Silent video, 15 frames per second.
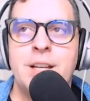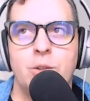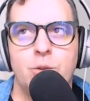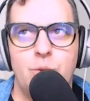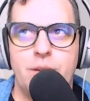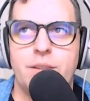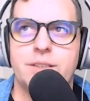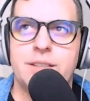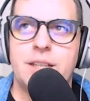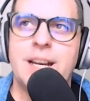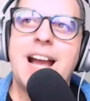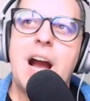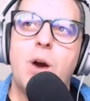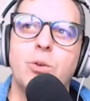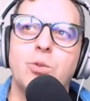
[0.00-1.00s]
to understand
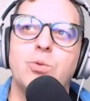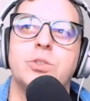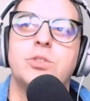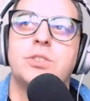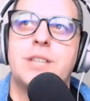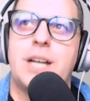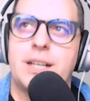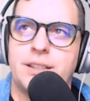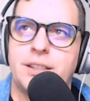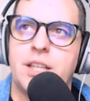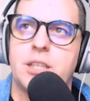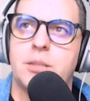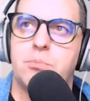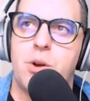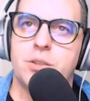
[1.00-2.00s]
how to start in
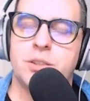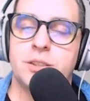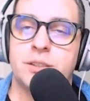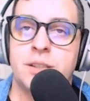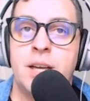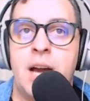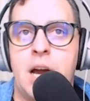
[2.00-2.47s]
that process.